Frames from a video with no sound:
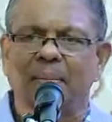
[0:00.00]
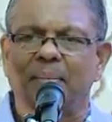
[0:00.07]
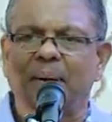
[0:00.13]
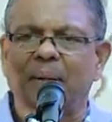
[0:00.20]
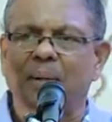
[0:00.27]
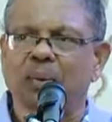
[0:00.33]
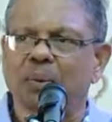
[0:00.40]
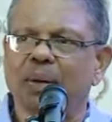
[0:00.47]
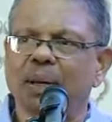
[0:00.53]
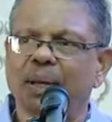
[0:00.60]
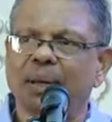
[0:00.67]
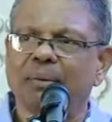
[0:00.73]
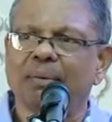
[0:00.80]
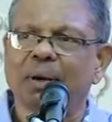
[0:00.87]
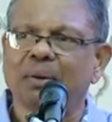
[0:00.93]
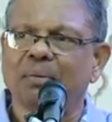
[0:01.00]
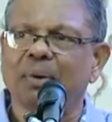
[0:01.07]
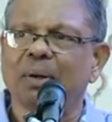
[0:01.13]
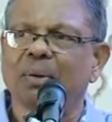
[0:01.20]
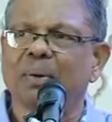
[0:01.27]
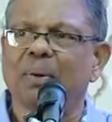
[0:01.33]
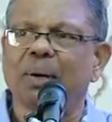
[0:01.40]
But today, what
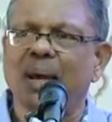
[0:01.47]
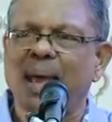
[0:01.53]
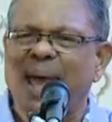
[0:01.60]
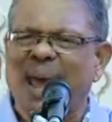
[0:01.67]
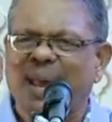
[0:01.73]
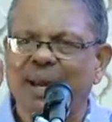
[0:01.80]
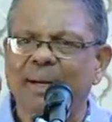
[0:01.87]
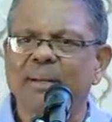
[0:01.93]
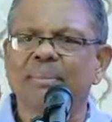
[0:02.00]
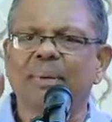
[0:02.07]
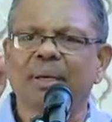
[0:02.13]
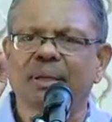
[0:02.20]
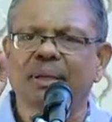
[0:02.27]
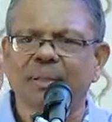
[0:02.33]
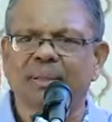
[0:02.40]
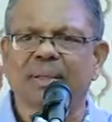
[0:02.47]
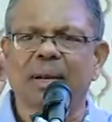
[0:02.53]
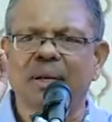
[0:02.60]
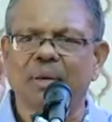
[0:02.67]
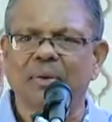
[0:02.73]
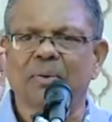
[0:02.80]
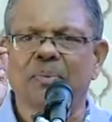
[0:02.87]
we call academic
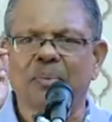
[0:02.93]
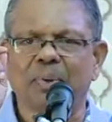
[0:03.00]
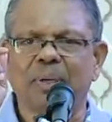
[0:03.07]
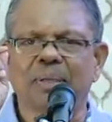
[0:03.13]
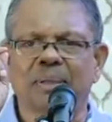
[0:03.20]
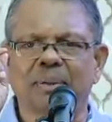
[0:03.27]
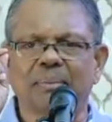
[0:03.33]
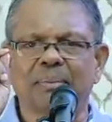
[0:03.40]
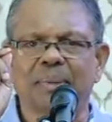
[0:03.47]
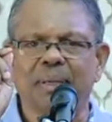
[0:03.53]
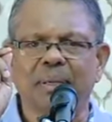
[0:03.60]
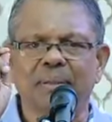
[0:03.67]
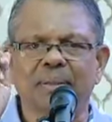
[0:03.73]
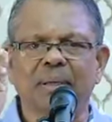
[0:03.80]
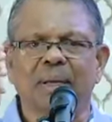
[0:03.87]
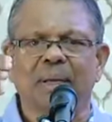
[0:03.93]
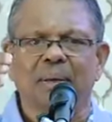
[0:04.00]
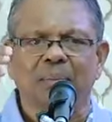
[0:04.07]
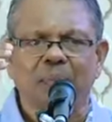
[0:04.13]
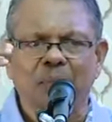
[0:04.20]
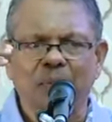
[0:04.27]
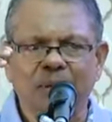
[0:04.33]
study of Buddhism means
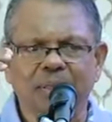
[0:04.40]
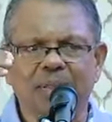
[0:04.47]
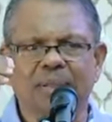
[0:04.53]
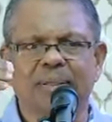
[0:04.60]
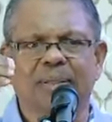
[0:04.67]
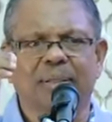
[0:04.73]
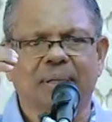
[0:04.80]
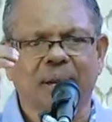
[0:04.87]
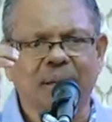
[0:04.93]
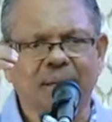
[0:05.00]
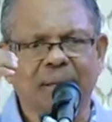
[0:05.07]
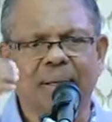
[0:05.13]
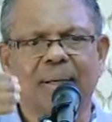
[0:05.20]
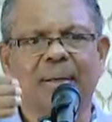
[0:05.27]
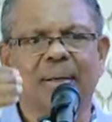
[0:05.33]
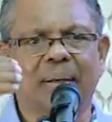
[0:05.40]
Buddhist studies